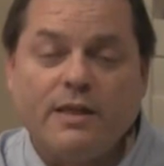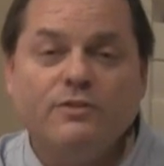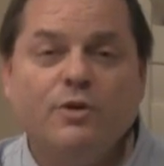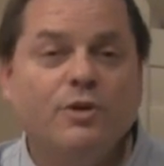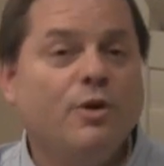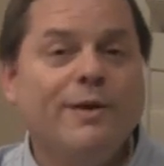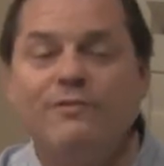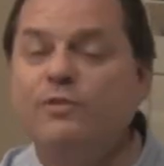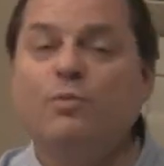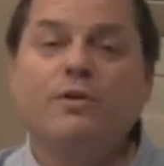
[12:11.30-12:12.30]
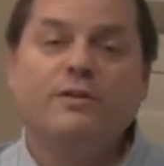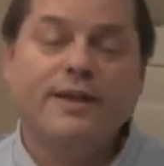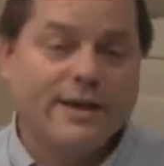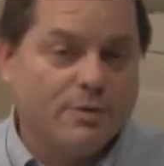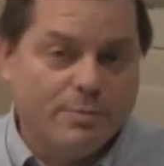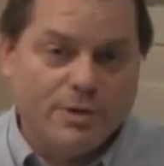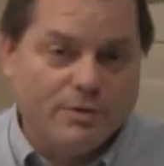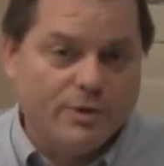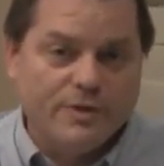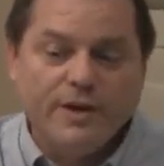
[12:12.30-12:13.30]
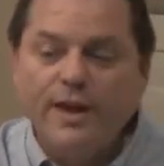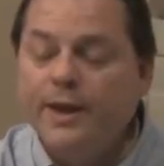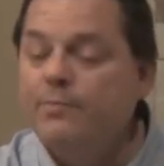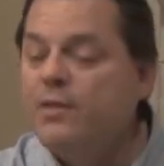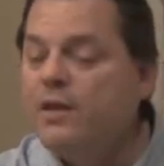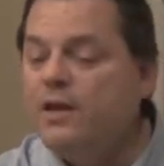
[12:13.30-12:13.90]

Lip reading: so you don't have to take the pill during the day.